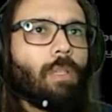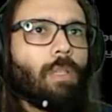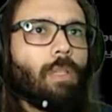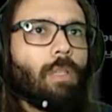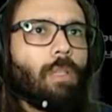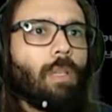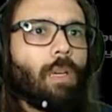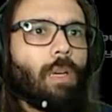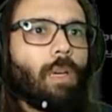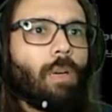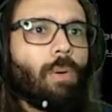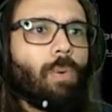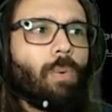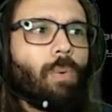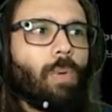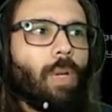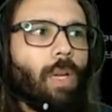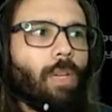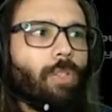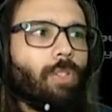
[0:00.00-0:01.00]
Yeah, I
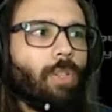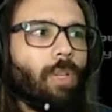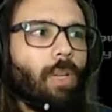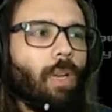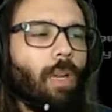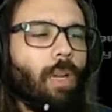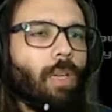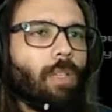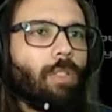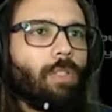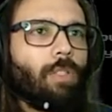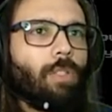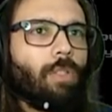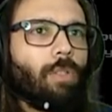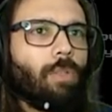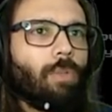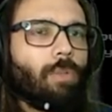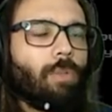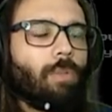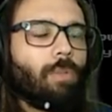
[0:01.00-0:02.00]
would actually like
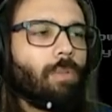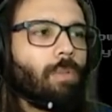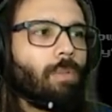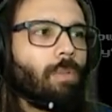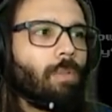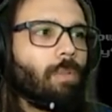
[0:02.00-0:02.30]
to